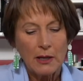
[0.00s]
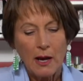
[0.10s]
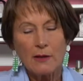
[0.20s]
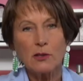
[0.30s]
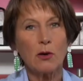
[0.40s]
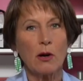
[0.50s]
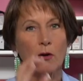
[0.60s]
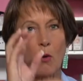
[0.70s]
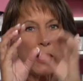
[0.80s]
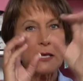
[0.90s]
Because there are
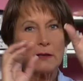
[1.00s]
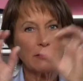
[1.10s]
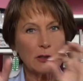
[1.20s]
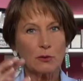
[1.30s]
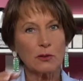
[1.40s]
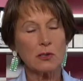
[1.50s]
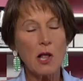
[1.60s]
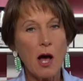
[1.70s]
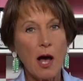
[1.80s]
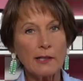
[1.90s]
no individual
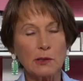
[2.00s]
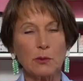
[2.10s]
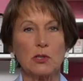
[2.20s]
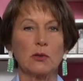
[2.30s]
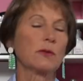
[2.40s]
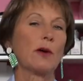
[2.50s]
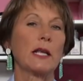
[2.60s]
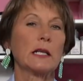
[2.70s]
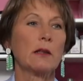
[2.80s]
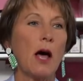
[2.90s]
slots, which you'll
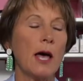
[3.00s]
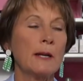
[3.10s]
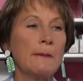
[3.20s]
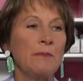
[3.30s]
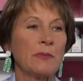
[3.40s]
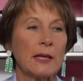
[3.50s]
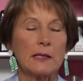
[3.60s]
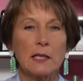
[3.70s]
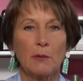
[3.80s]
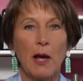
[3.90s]
find a lot
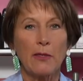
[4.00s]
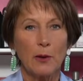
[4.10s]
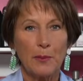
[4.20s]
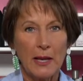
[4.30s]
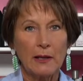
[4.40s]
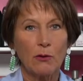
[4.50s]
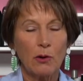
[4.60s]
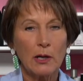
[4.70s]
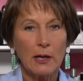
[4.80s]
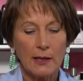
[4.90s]
in some other paint
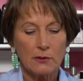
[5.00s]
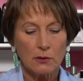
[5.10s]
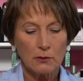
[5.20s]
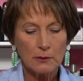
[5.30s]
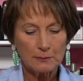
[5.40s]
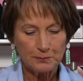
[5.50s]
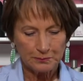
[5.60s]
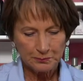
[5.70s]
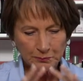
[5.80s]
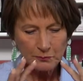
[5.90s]
organizers,
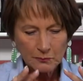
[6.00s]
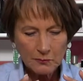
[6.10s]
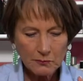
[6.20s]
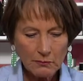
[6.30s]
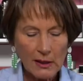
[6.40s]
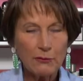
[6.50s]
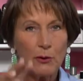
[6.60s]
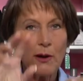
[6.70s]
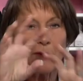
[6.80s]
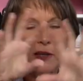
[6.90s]
if
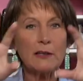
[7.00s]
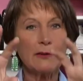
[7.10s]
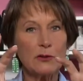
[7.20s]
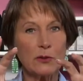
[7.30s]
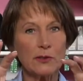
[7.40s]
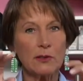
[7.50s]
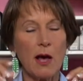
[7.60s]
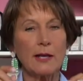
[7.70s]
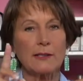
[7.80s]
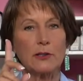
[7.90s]
you have individual
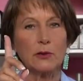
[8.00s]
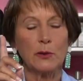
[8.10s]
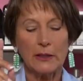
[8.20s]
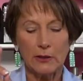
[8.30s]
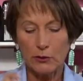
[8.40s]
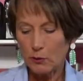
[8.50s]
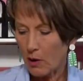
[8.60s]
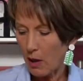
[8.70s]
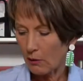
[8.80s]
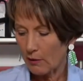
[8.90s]
slots and you get a new
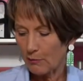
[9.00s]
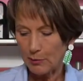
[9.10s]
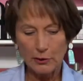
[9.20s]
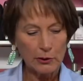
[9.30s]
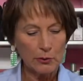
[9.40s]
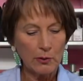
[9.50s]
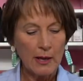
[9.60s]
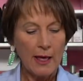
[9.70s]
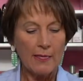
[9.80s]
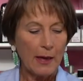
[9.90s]
color of blue
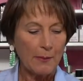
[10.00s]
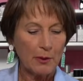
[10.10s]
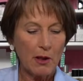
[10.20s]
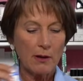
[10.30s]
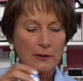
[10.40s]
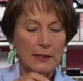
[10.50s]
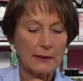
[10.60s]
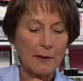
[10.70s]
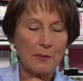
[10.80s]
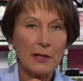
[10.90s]
that belongs
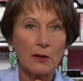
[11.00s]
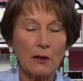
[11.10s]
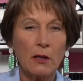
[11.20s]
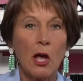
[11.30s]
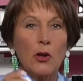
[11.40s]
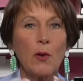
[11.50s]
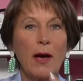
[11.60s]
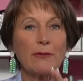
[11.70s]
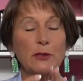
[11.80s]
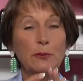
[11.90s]
in the middle, you
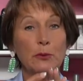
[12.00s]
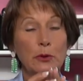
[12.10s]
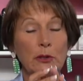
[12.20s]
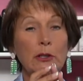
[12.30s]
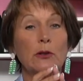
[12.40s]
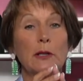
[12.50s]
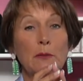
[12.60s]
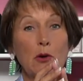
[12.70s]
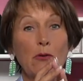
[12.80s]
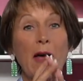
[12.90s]
have to mo literally
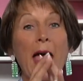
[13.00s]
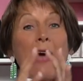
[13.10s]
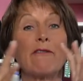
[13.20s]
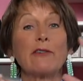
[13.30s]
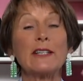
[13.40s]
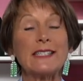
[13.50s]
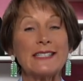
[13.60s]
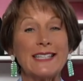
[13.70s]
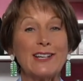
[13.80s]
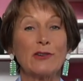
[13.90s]
move every
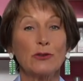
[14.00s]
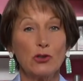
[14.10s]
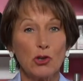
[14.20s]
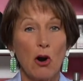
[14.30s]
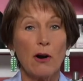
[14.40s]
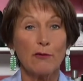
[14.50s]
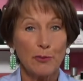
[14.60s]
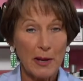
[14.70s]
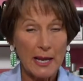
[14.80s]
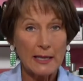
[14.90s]
single jar
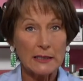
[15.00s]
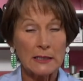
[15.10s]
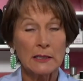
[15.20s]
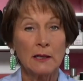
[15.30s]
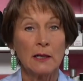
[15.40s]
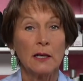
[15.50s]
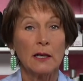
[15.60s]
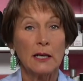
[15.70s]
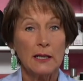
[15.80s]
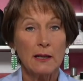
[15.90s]
of paint
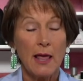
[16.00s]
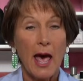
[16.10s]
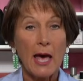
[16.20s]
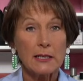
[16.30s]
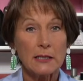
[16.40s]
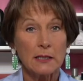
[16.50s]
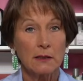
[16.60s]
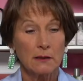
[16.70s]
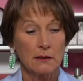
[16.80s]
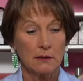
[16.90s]
in that
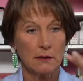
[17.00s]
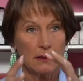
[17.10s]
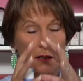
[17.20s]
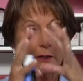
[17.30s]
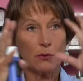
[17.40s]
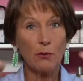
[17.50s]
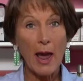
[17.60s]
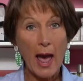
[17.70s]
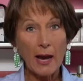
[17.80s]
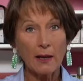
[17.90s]
uh,
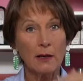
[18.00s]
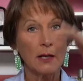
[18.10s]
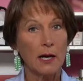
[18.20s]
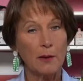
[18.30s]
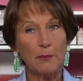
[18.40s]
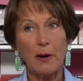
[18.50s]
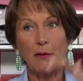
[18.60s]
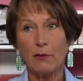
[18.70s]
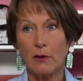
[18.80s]
rack it's above.